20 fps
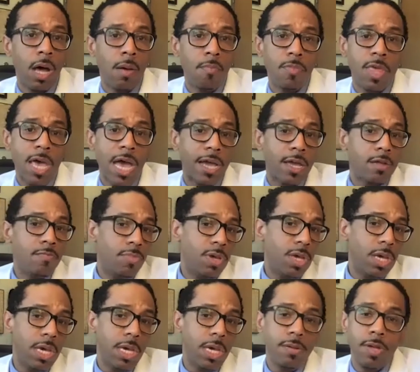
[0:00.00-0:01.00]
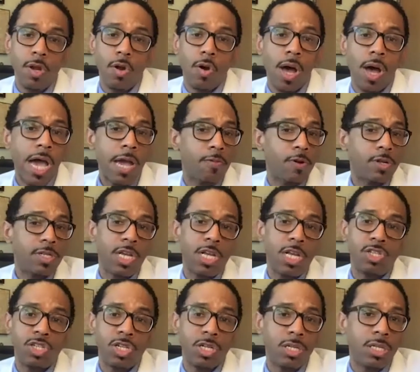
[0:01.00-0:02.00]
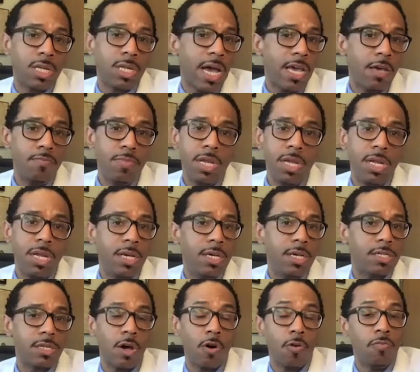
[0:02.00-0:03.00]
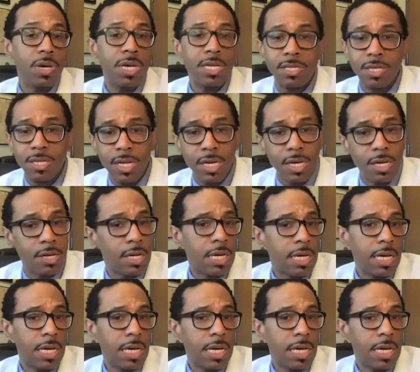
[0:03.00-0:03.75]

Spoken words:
That can be, hypertension, diabetes, obesity,